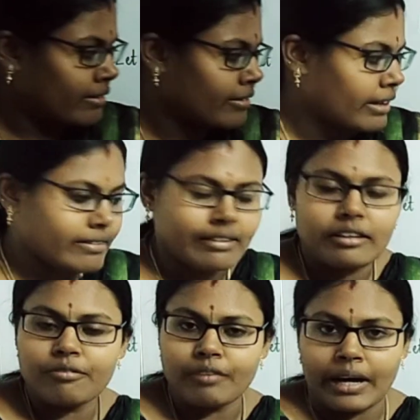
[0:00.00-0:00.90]

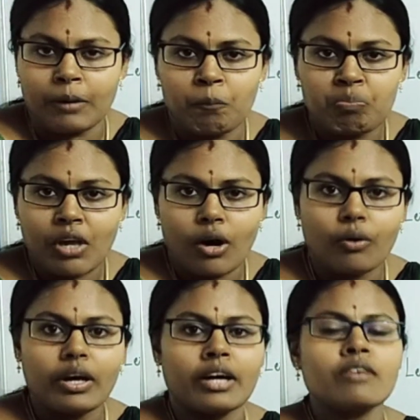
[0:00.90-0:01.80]
65.
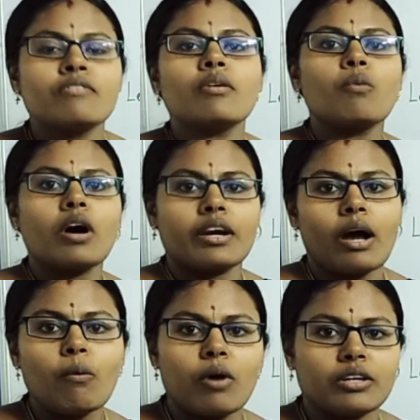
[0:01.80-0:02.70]
Okay, so
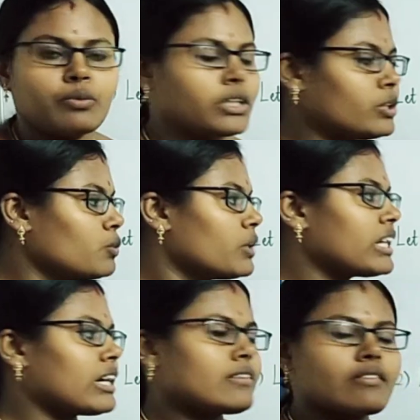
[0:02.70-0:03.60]
now what we'll do, we'll
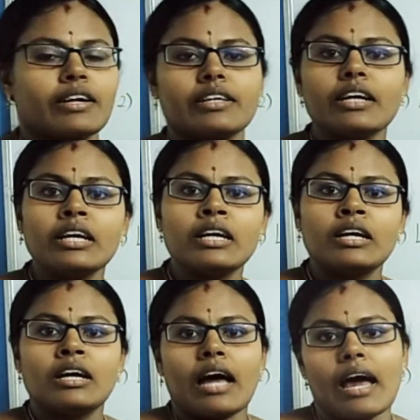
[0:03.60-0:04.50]
construct a
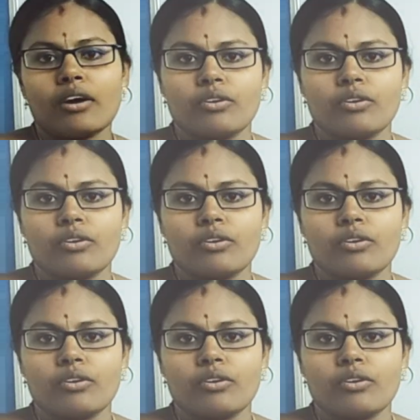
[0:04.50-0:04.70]
arrow